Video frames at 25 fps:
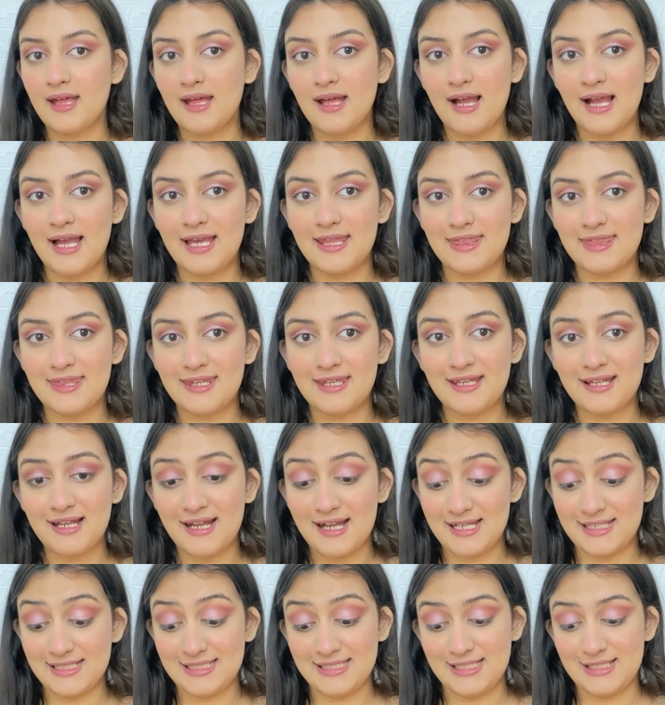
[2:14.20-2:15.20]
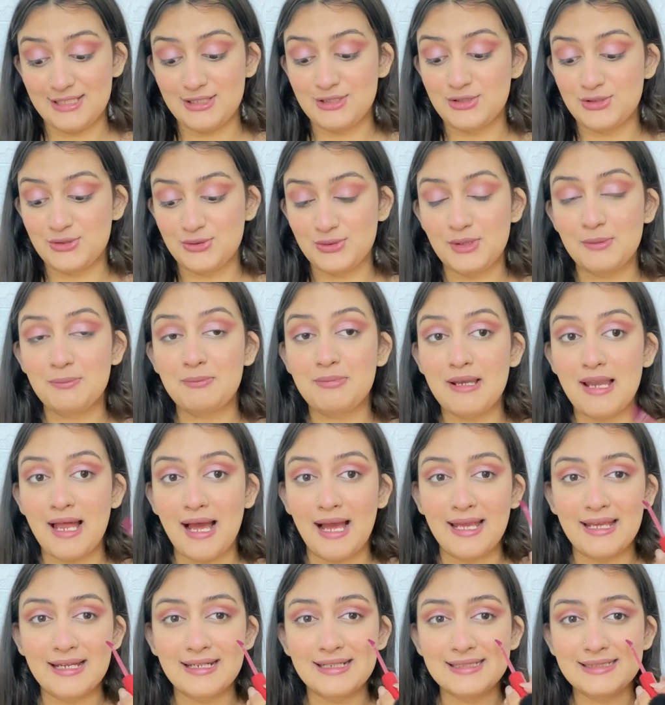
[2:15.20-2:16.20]
I think I need to
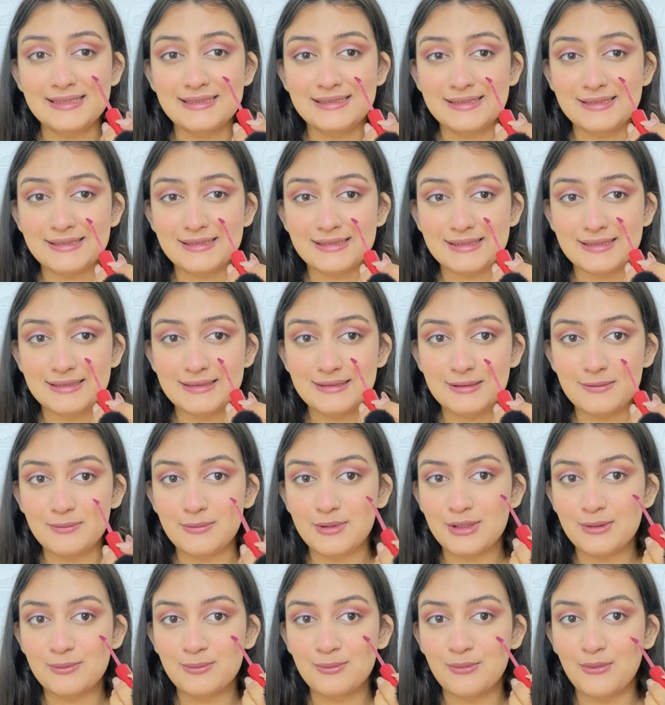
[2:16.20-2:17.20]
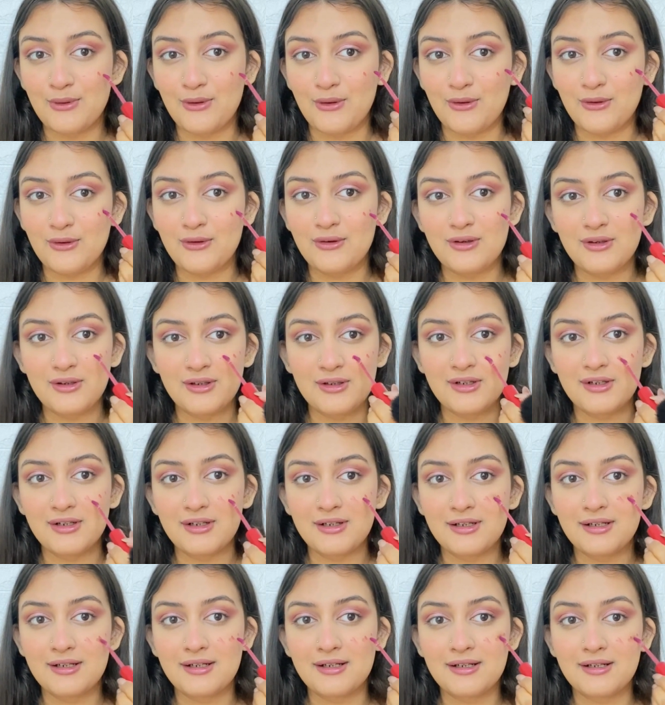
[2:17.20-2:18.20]
apply a little bit more.
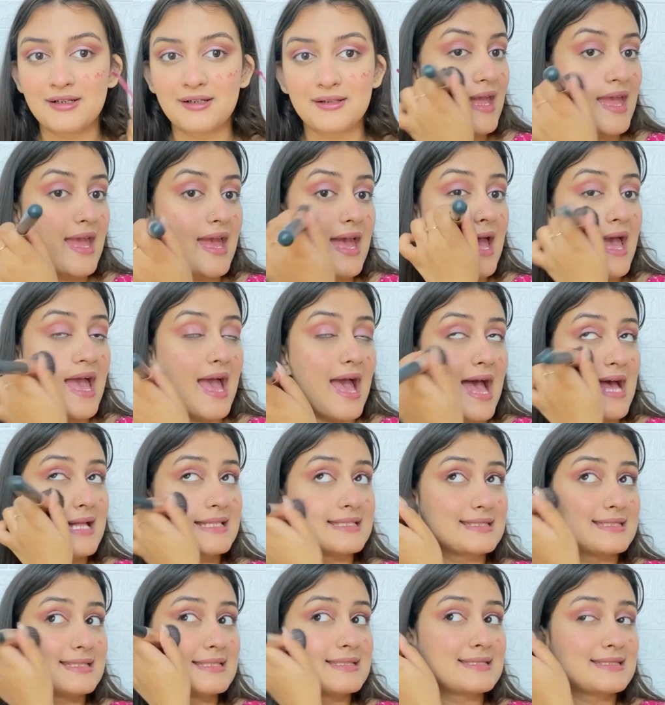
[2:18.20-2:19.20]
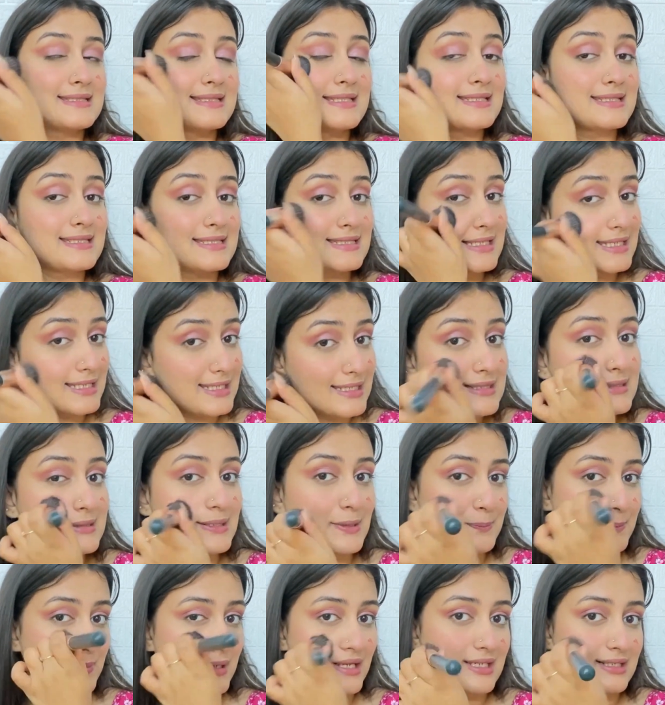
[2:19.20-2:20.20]
And since it is
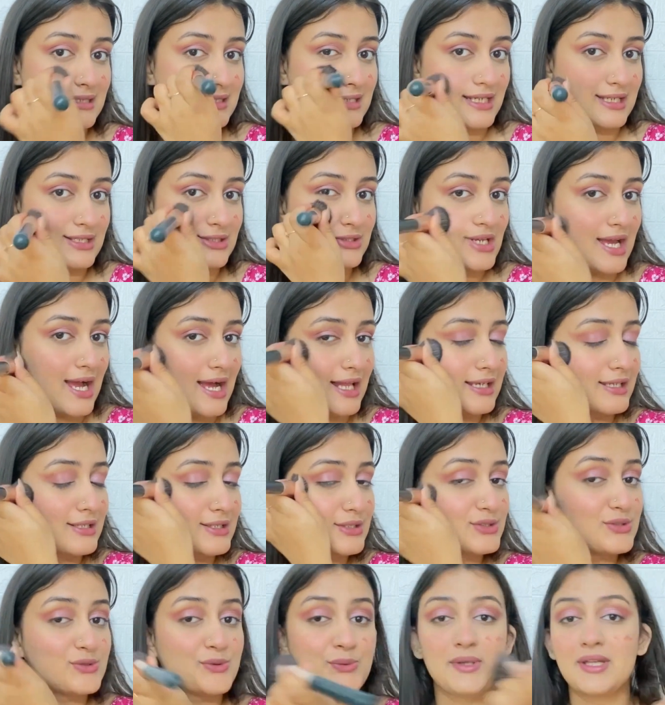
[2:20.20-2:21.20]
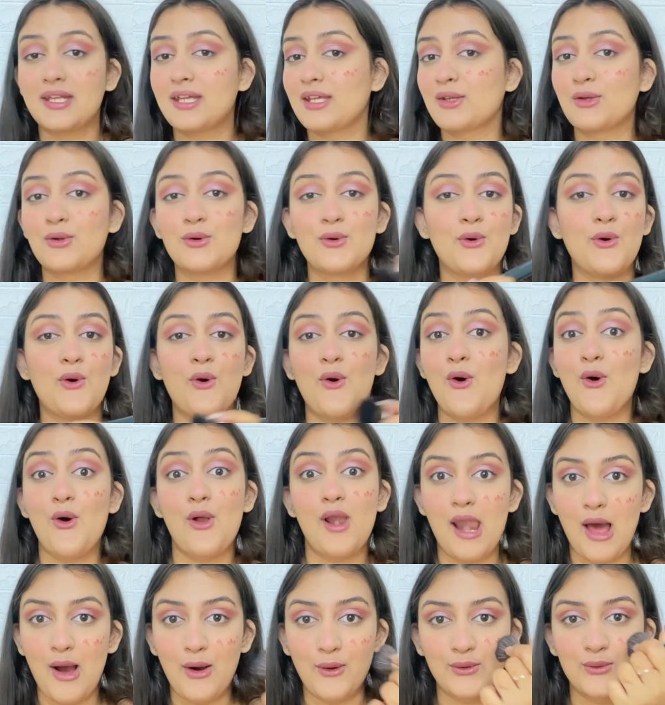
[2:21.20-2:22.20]
a pink day challenge, we can go
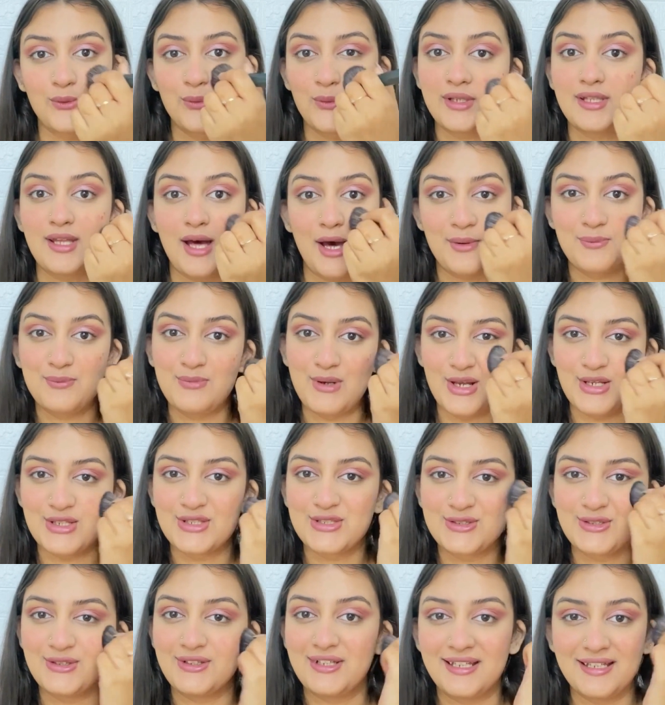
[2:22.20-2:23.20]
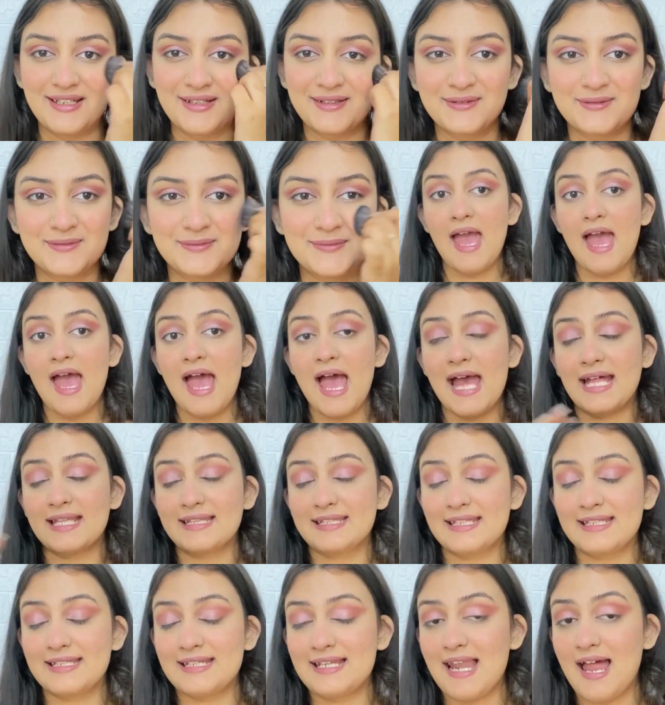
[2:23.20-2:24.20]
all out with our blush today. And
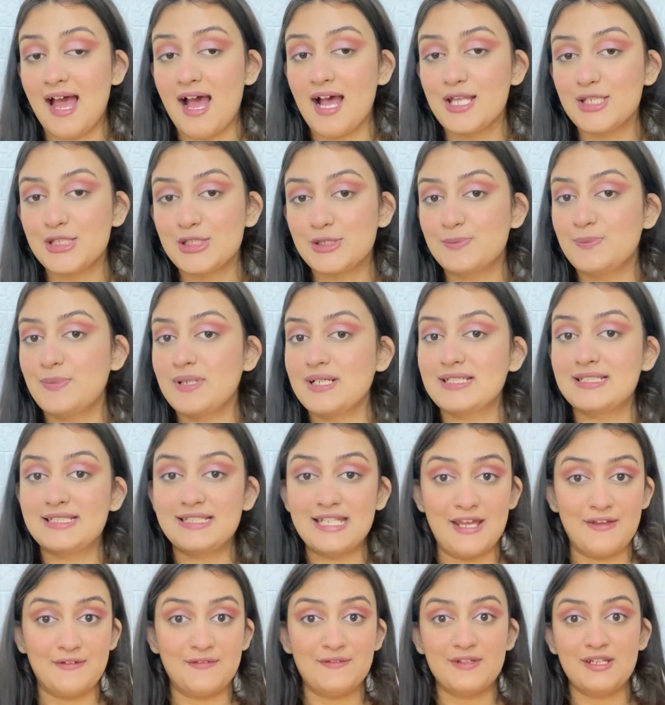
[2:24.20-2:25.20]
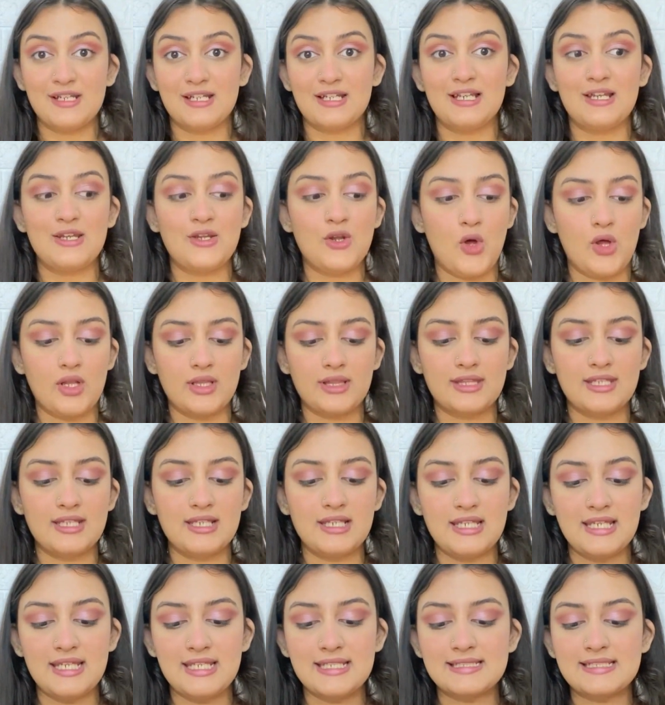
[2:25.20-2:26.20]
then last but definitely not the
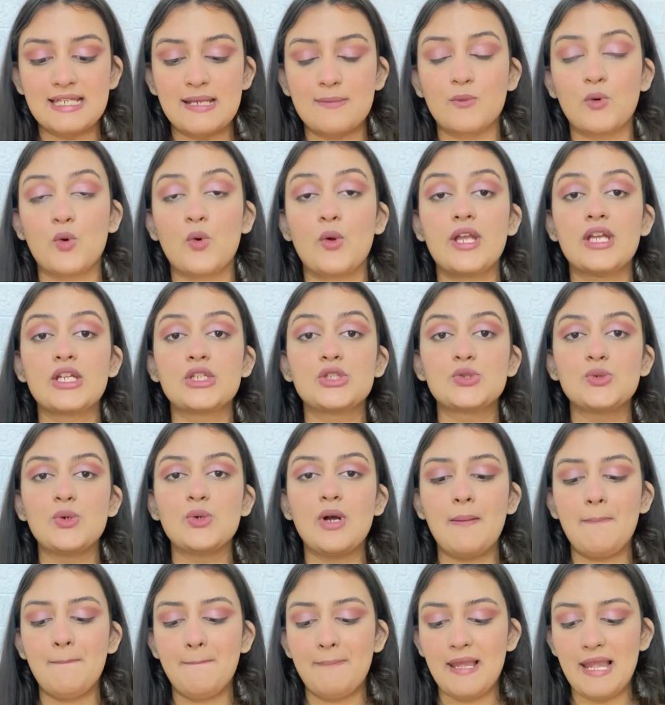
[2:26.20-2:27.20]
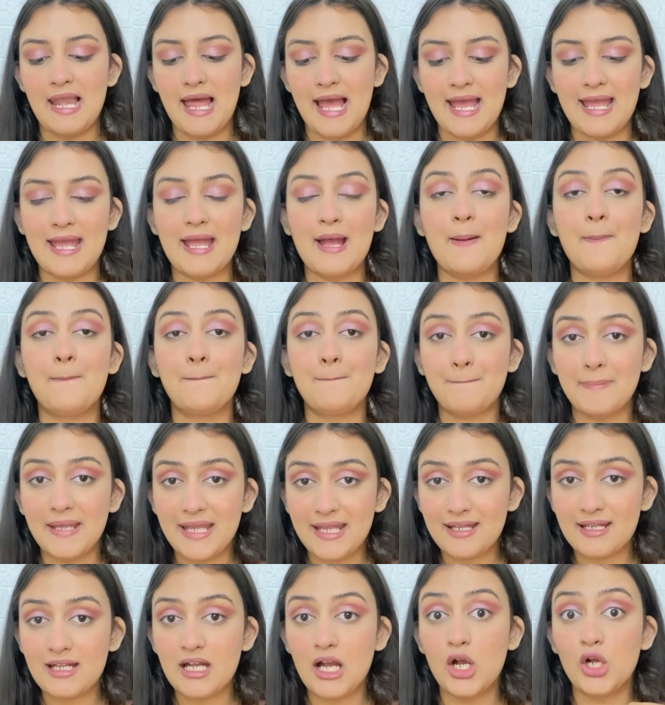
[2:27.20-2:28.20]
least, I'm going to apply a
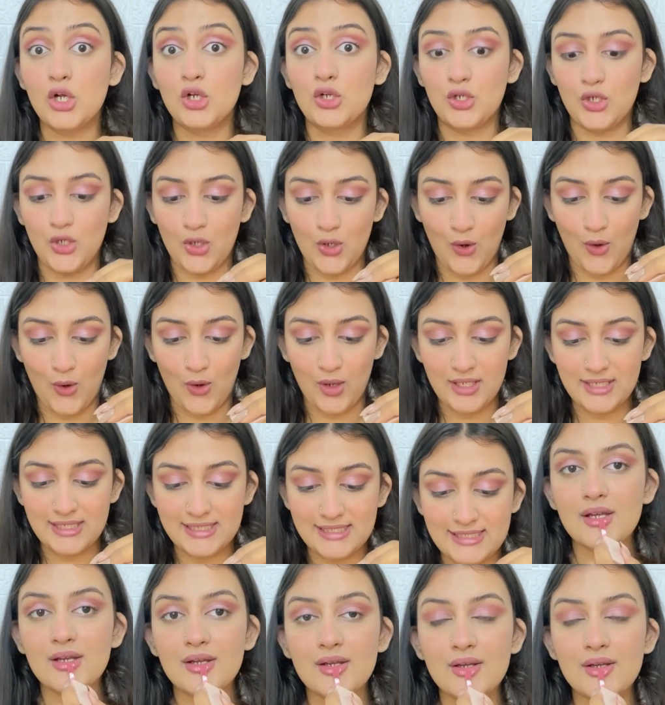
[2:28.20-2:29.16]
pink gloss.